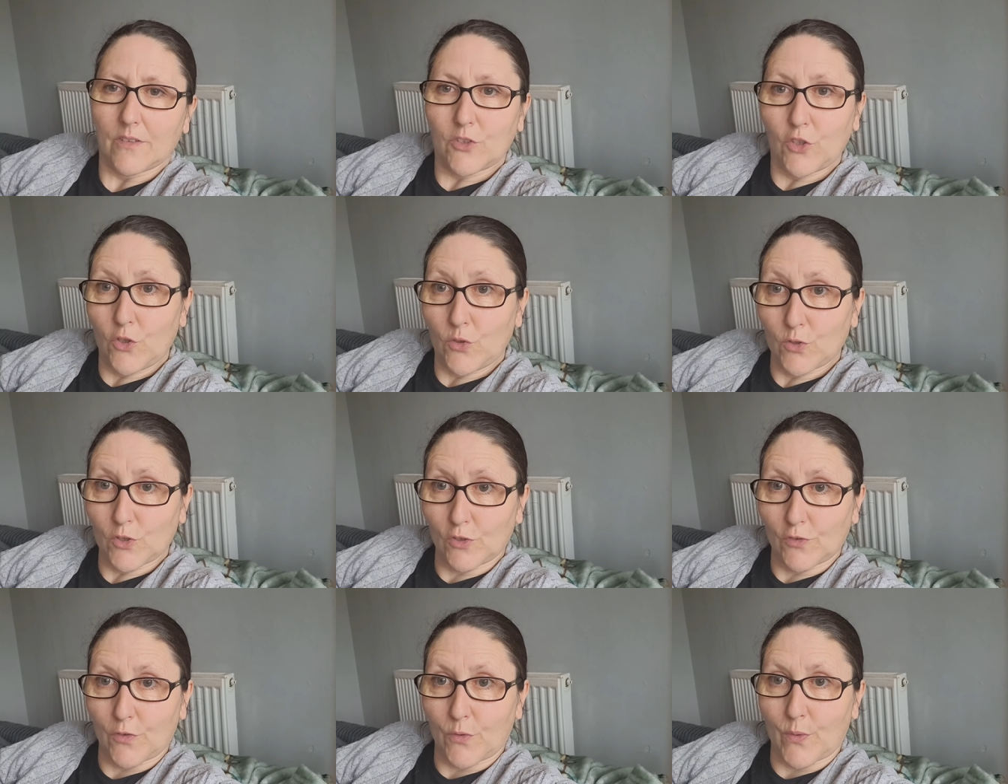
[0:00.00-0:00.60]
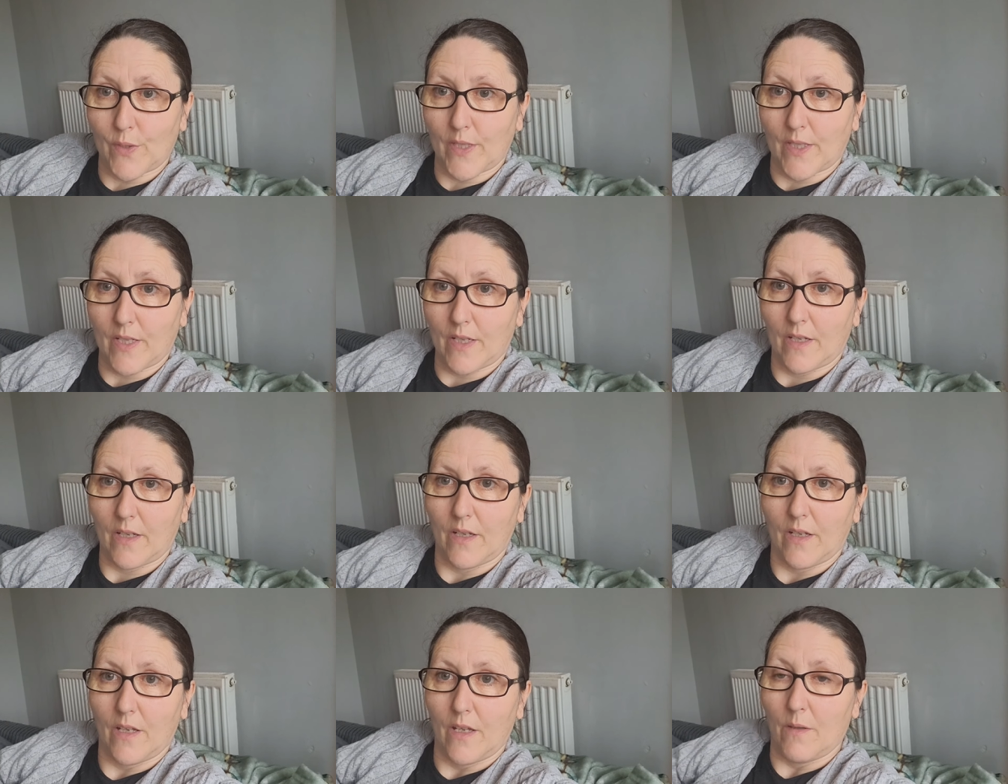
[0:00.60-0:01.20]
Do you suffer with
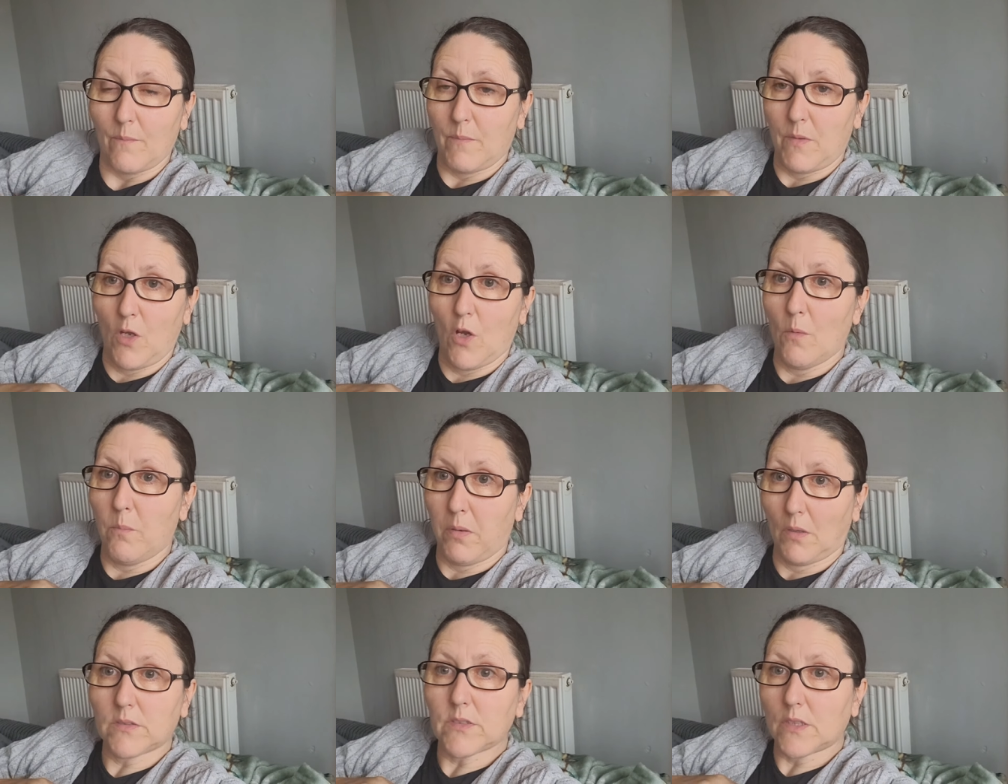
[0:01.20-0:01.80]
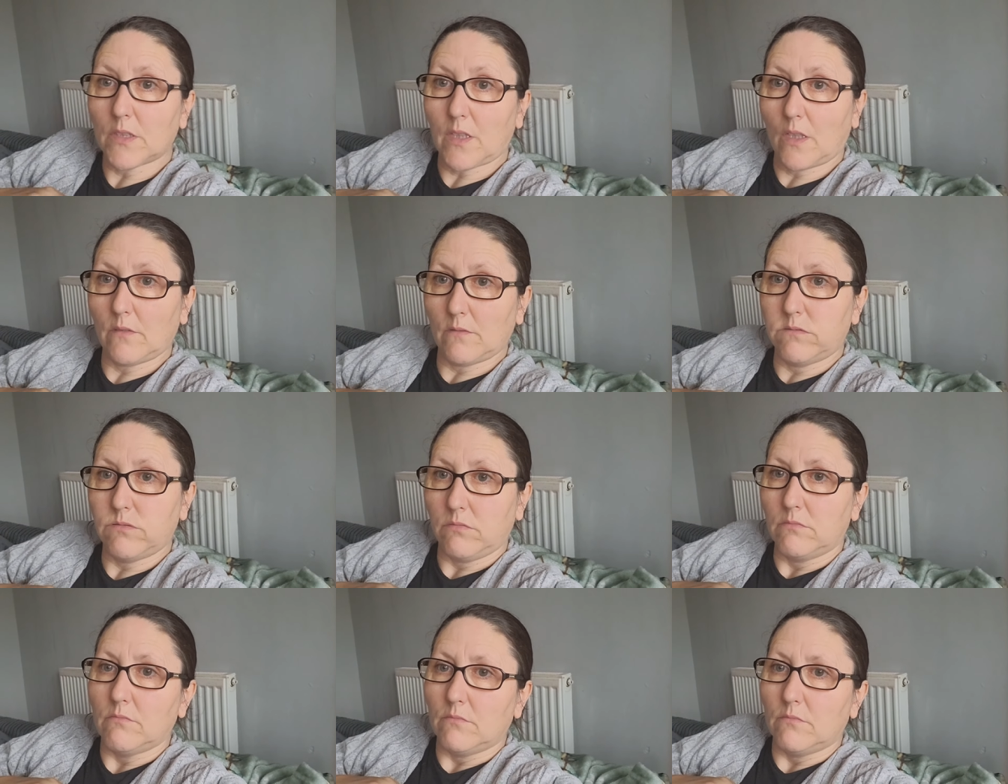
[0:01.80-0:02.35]
that? My whole body's like,